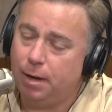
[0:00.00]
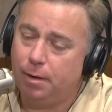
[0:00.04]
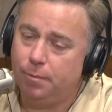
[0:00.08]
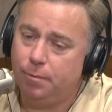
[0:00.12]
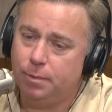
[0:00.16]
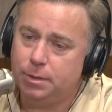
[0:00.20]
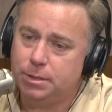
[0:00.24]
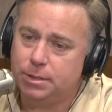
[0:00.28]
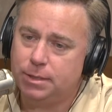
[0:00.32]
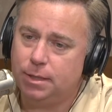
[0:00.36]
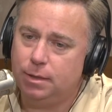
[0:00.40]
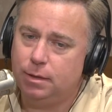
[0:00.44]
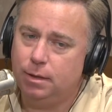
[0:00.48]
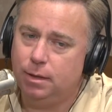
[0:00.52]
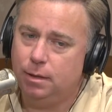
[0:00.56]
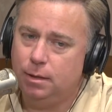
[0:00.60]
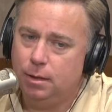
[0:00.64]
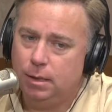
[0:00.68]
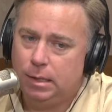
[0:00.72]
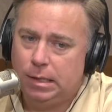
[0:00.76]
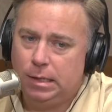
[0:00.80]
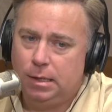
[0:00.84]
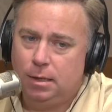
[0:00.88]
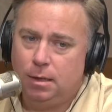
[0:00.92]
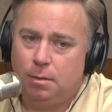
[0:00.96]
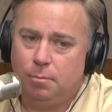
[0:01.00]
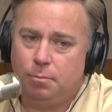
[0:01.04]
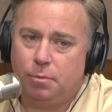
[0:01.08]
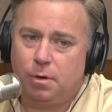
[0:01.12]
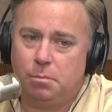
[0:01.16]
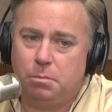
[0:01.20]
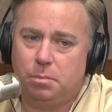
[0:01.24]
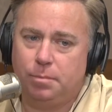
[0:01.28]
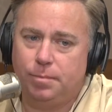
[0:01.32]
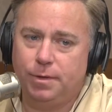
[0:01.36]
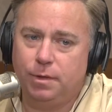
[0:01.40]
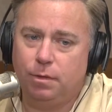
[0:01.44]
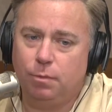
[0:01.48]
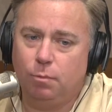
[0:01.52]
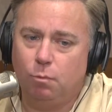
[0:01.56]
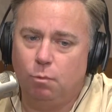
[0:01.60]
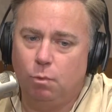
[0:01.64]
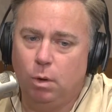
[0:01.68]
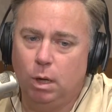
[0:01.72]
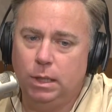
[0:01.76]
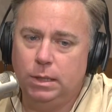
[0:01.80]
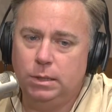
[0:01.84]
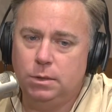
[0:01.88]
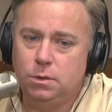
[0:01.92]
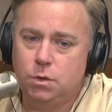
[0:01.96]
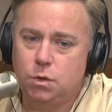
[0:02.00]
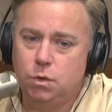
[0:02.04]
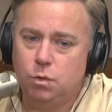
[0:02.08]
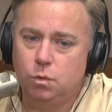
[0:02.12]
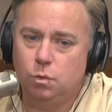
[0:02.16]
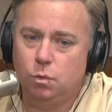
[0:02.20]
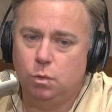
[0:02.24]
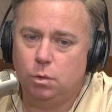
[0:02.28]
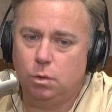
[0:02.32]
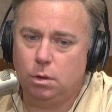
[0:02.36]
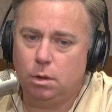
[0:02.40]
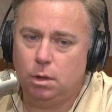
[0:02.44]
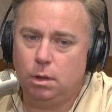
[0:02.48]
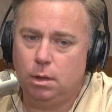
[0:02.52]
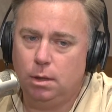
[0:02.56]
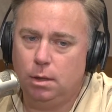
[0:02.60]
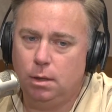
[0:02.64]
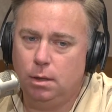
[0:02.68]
I, I would say that probably the one tool